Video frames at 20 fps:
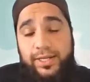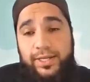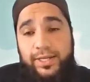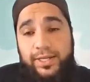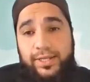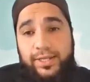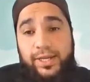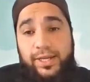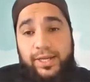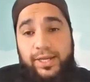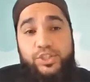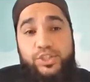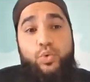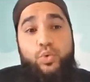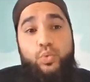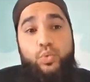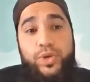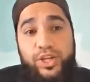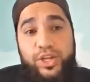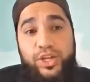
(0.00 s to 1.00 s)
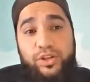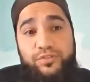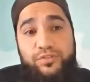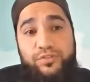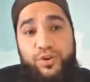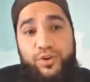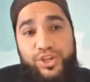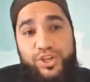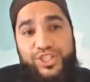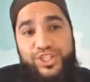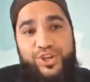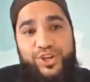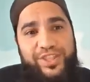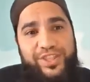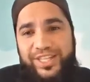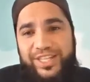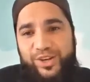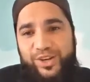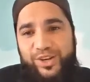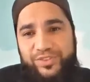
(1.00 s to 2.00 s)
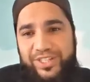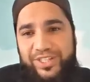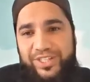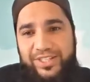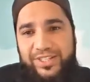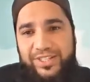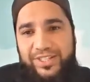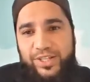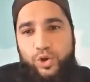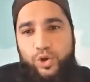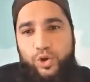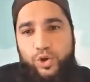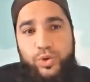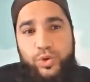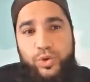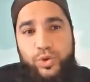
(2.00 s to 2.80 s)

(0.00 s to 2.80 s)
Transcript: Yeah, so we're not fasting on the day of Eid. We're